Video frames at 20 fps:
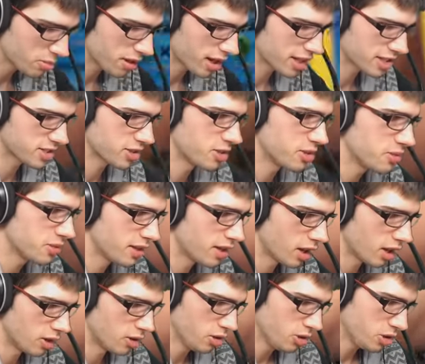good Blastoise with
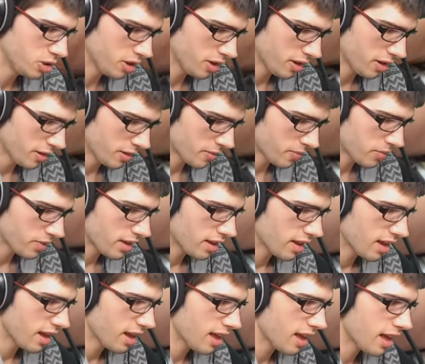Deluge.
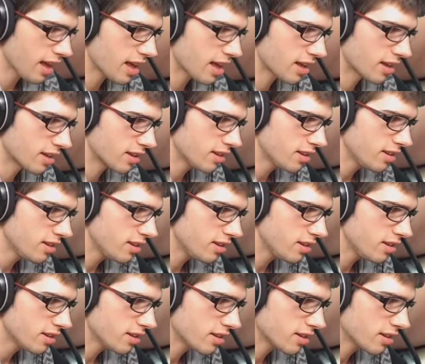
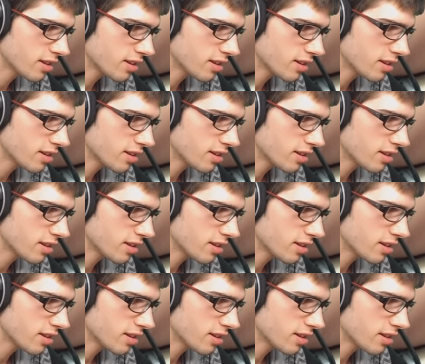And